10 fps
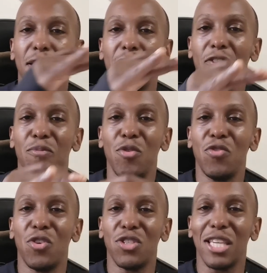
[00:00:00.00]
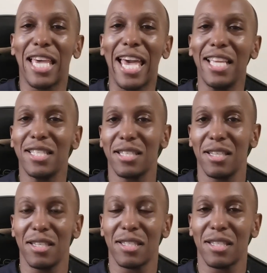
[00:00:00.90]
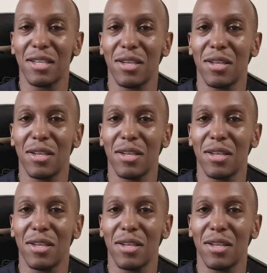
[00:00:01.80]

They've moved on to cases,